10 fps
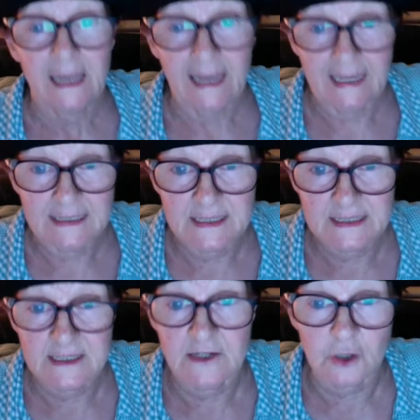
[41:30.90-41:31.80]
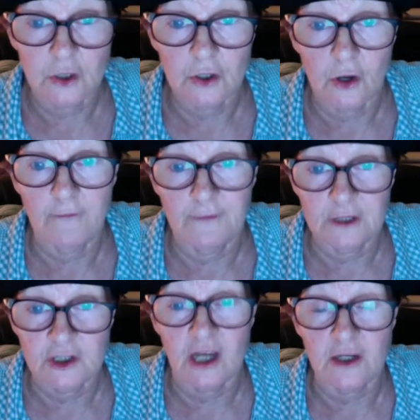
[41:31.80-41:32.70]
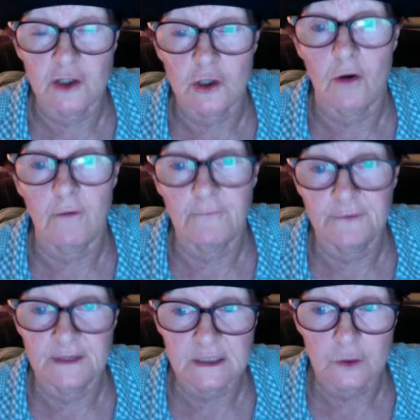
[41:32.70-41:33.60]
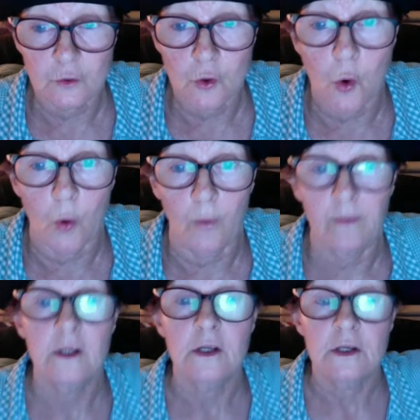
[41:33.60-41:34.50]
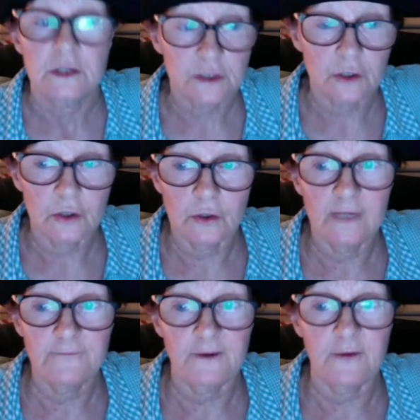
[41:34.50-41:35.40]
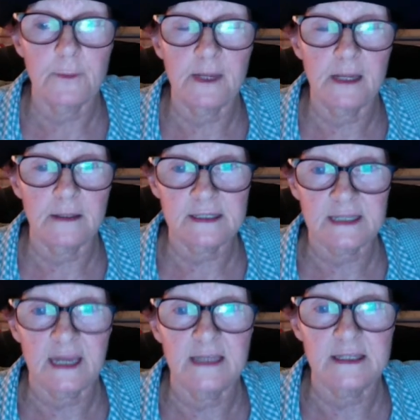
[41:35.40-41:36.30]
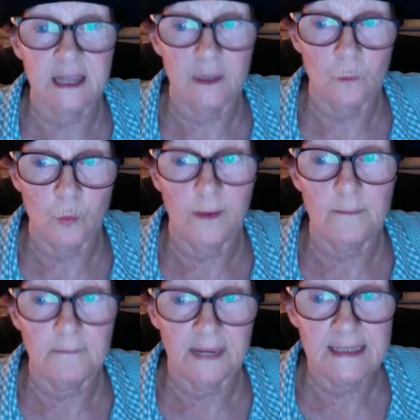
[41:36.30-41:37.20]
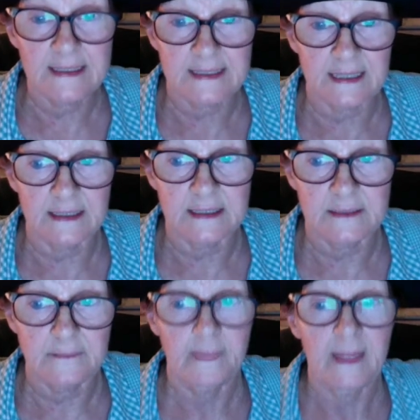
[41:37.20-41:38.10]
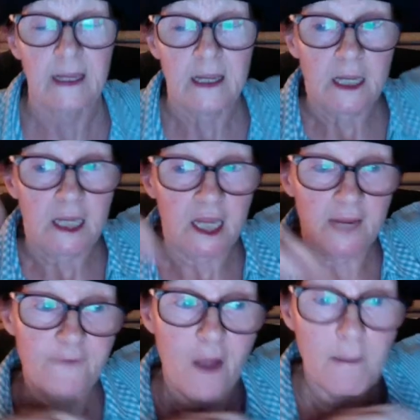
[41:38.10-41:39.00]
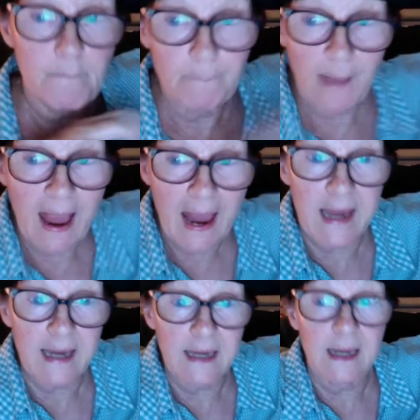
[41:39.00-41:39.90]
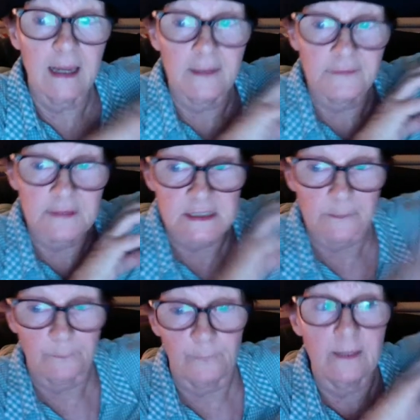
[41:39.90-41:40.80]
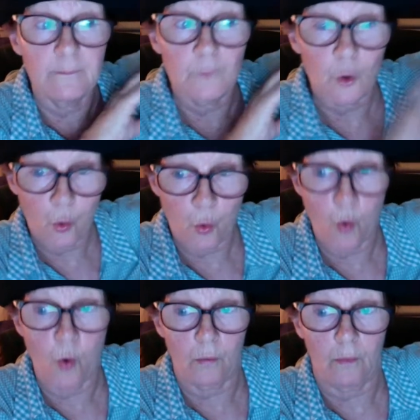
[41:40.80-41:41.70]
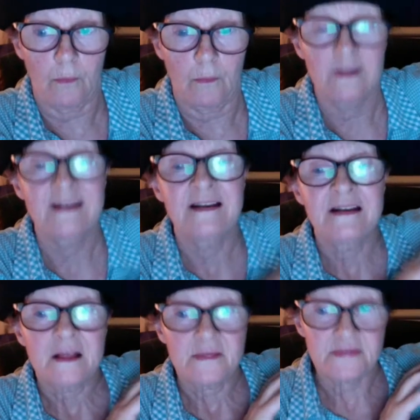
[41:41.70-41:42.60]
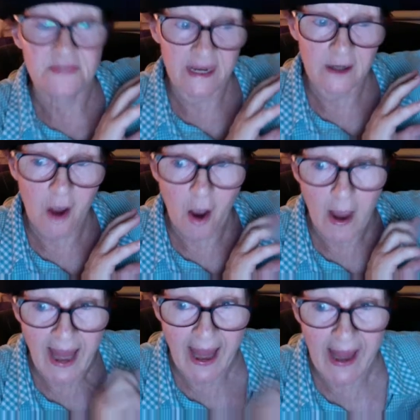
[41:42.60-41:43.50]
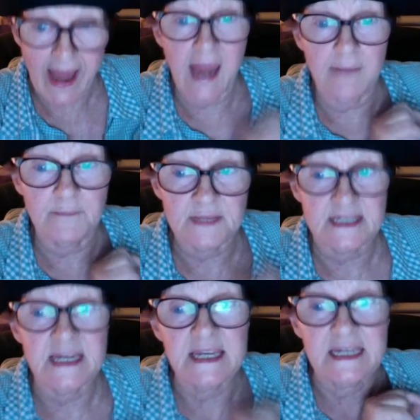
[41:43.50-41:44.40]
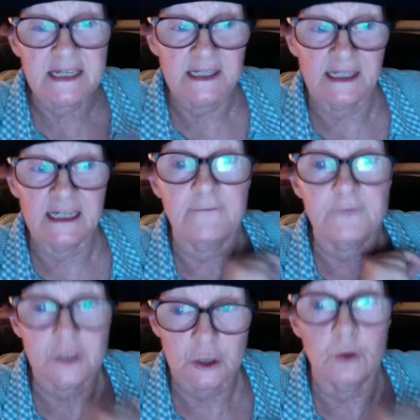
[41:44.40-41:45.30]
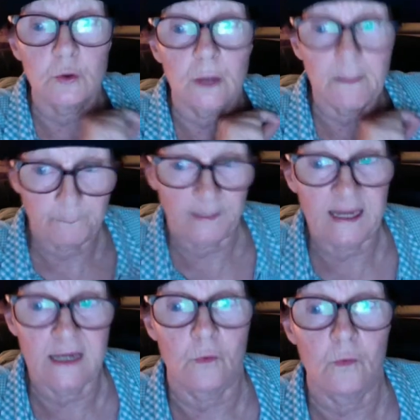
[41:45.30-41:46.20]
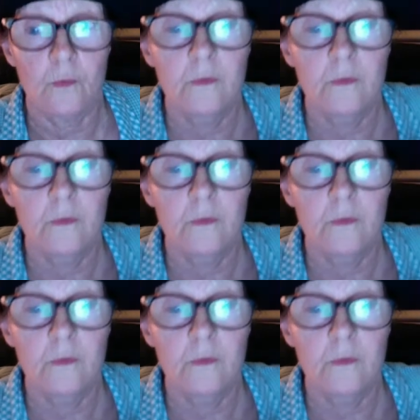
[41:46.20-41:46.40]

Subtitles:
a decision of a judge of this court. So if everybody understands that, what it means is, if I pay at the Supreme Court, then I am seeking leave to appeal.